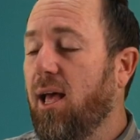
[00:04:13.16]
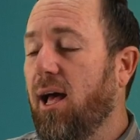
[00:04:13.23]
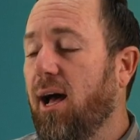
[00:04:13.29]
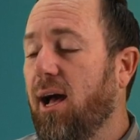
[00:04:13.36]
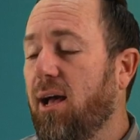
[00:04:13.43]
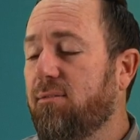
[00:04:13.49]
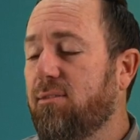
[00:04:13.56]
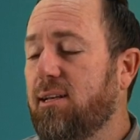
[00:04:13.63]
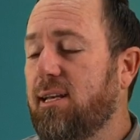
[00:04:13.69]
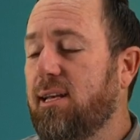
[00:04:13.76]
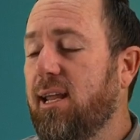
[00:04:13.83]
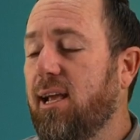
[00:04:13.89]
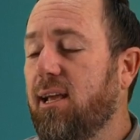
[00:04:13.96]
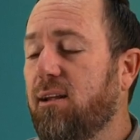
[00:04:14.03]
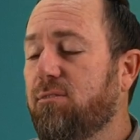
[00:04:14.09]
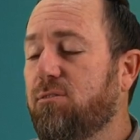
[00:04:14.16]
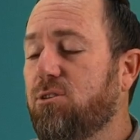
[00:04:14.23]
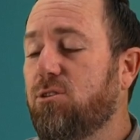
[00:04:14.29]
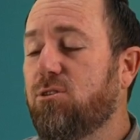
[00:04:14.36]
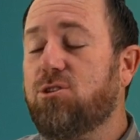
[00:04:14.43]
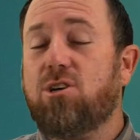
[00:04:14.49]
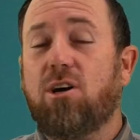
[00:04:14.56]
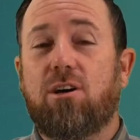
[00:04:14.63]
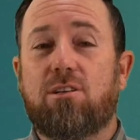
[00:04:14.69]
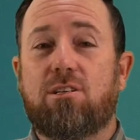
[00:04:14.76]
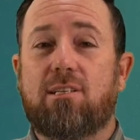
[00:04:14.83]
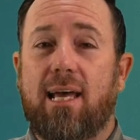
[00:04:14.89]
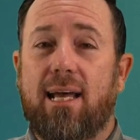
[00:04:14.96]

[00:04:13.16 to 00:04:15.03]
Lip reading: I have a negative 2 charged